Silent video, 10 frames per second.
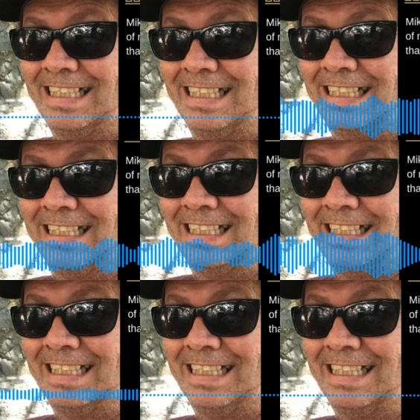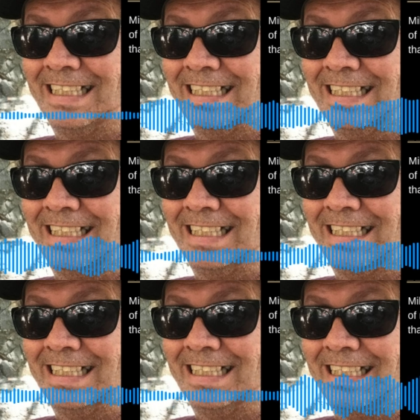Anyway, that
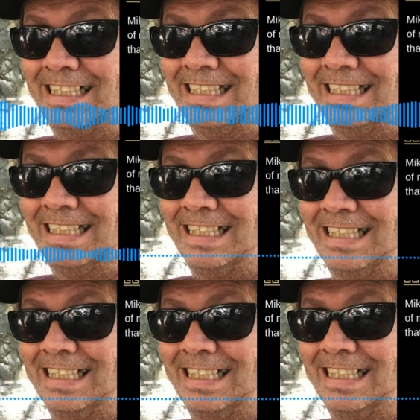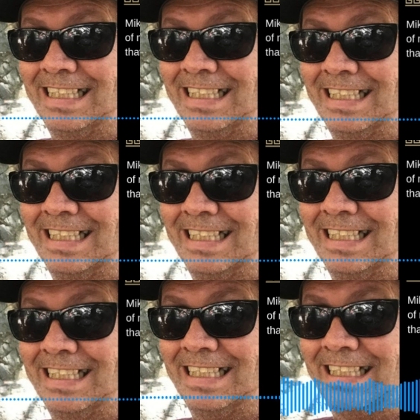was what
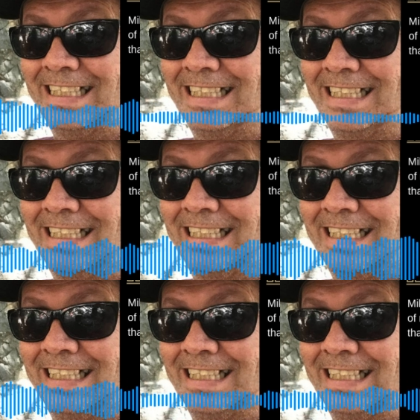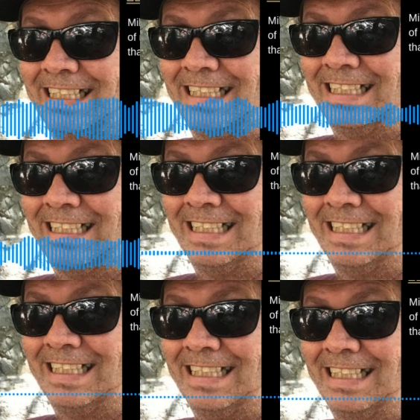was going on there.
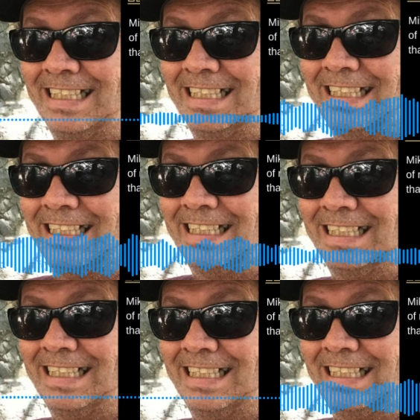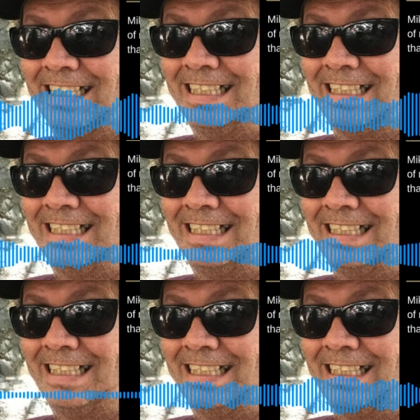Any
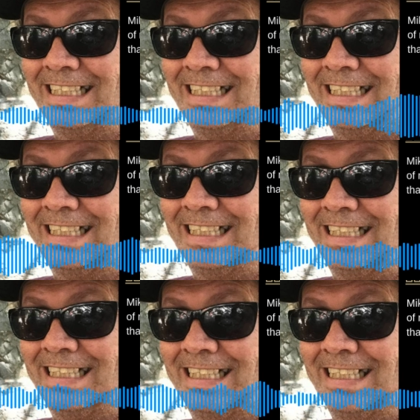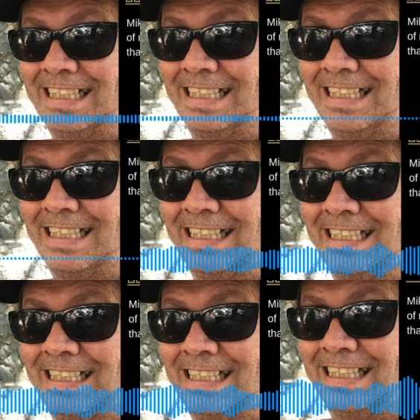interesting news
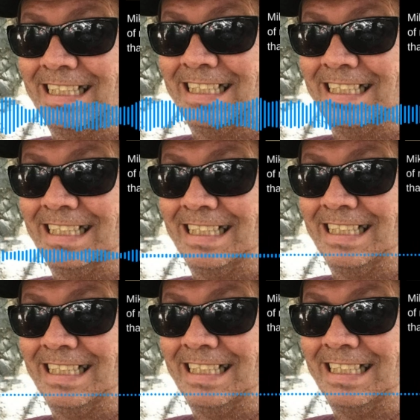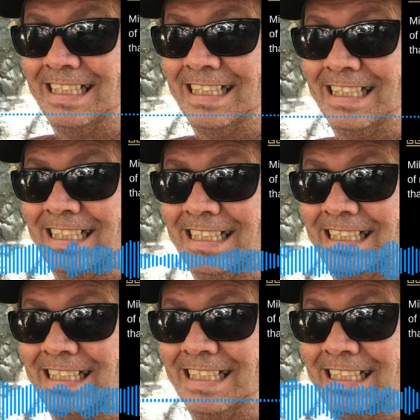coming out of the
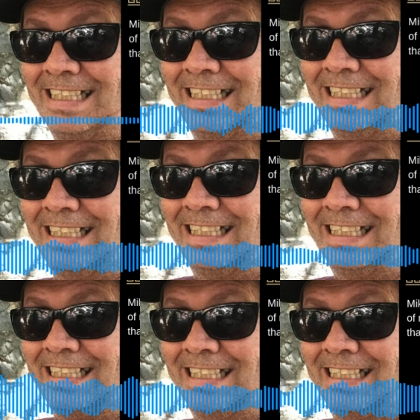mother country of